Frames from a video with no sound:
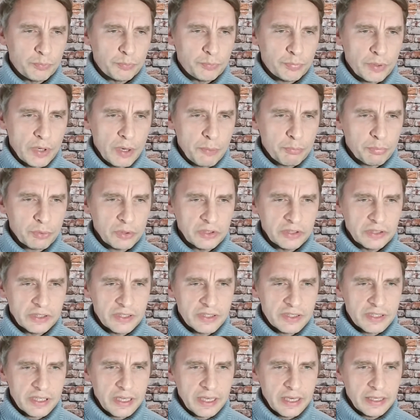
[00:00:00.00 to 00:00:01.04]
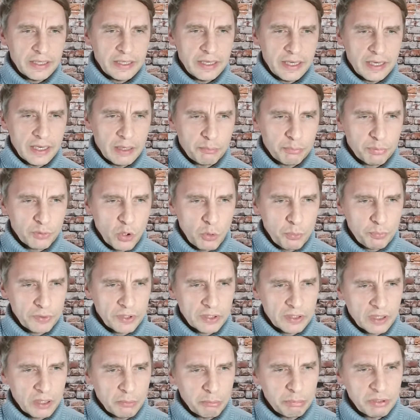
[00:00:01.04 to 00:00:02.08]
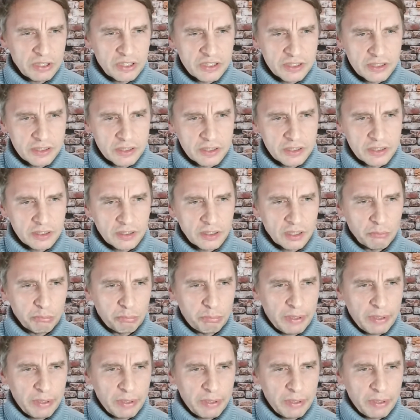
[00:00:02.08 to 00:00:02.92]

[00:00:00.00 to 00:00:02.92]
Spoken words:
properly design an appropriate compensatory